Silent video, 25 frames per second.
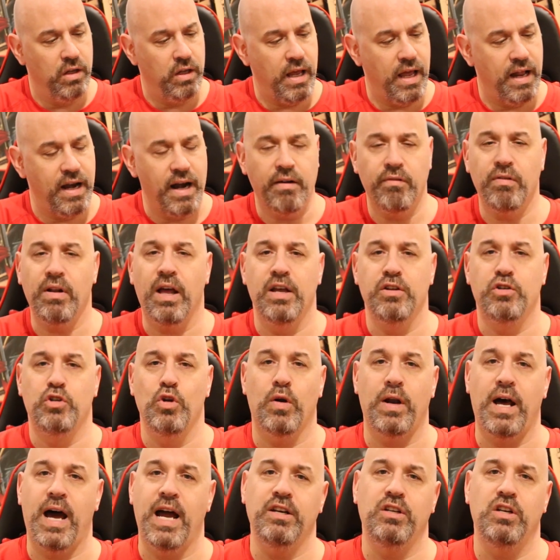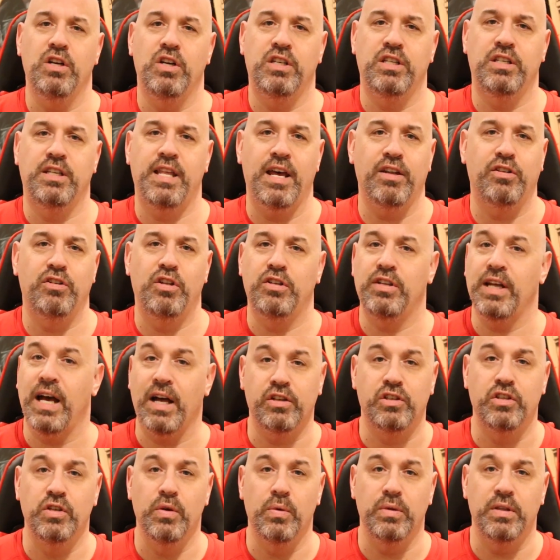And I realized, you know, I should test this
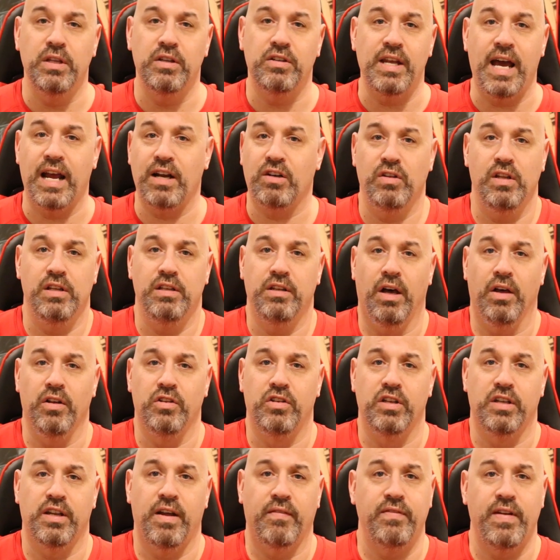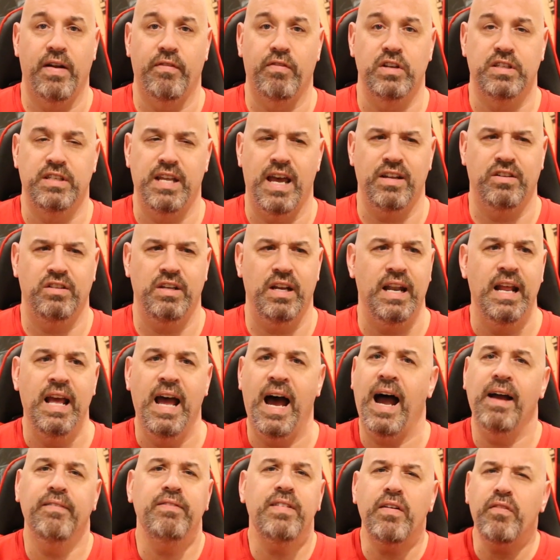out, see what this actually does since I've never tested.
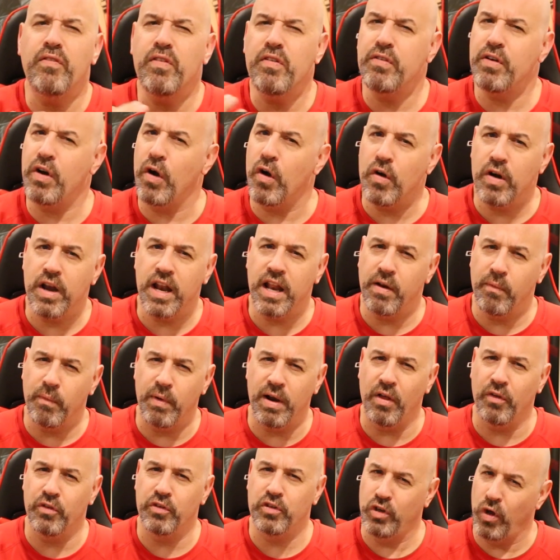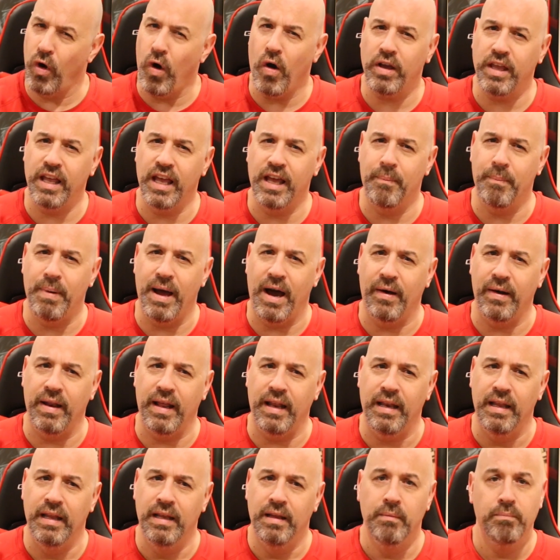I've never even heard anyone else talking about
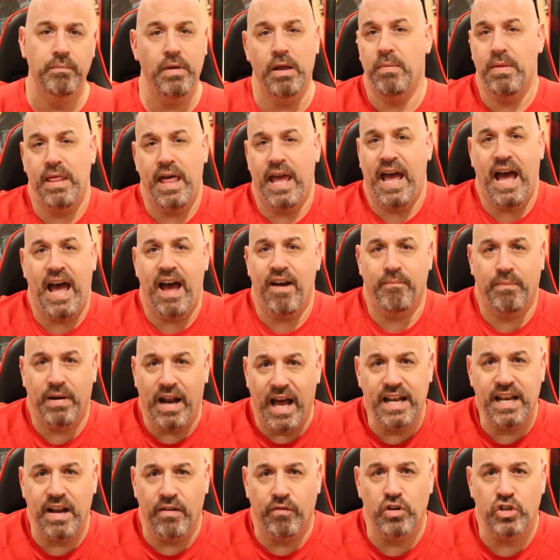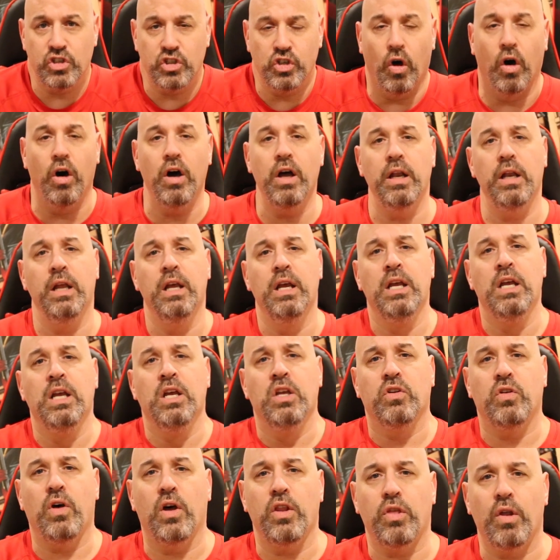it. Maybe they have, but I never saw it.
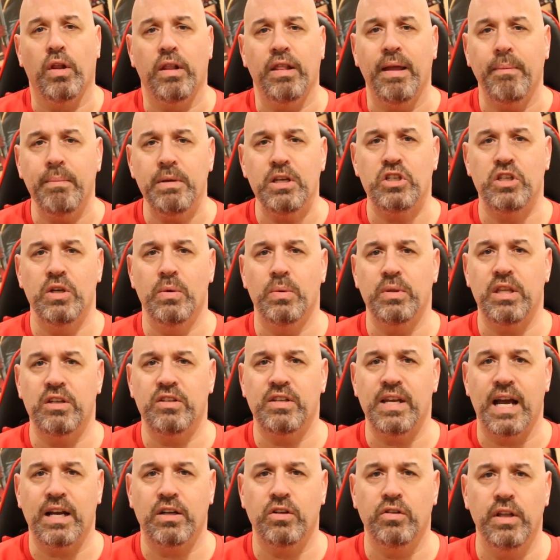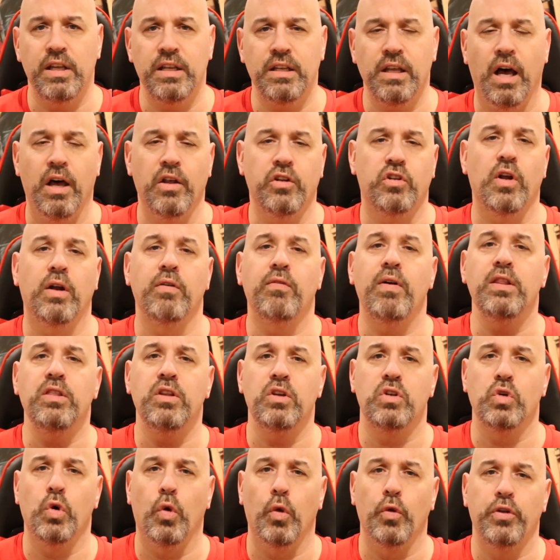So I thought, let me see what this actually does. So I read
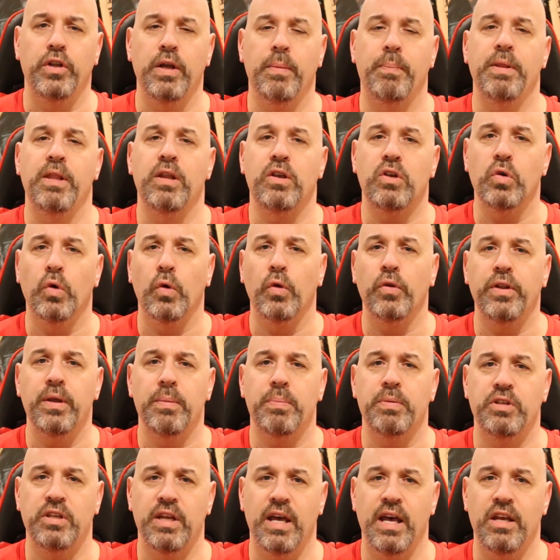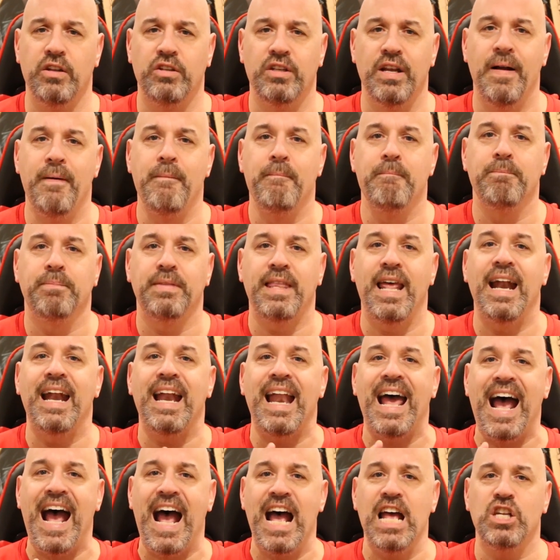the tooltip and the tooltip says that
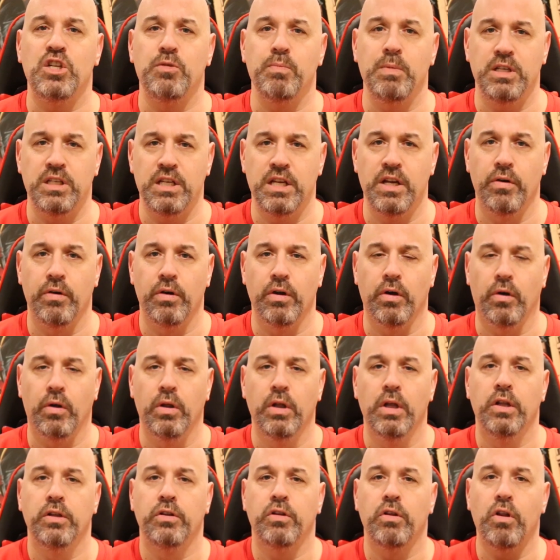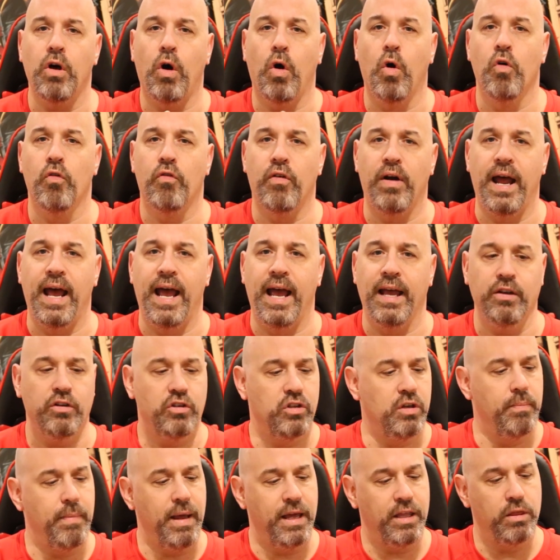it adds material to the overhangs
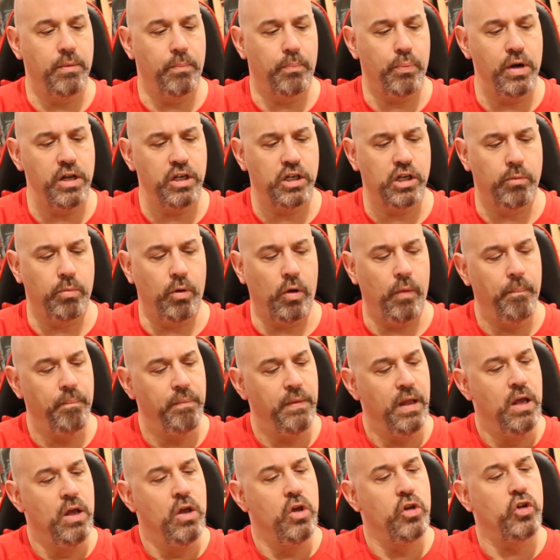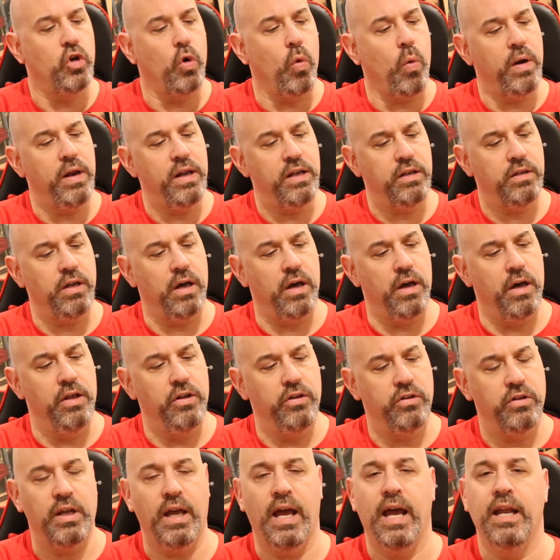to make them printable. So what it
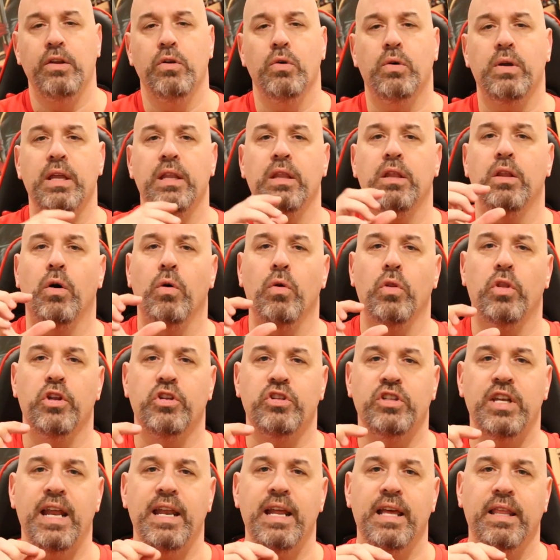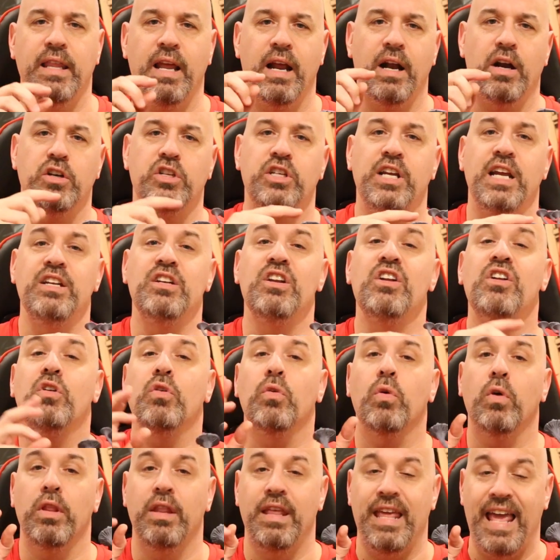does, and you can, the, the setting there
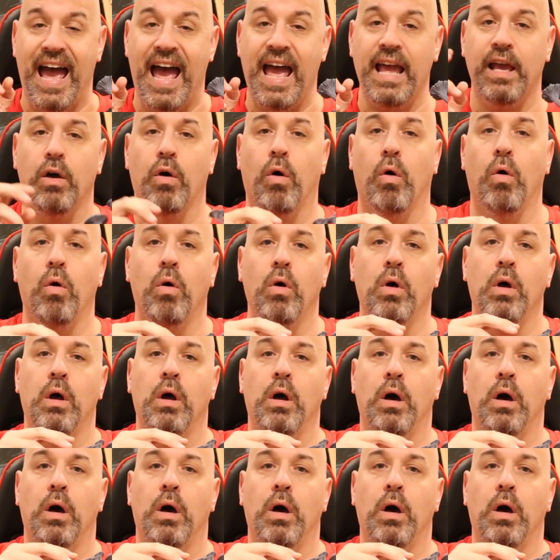changes the angle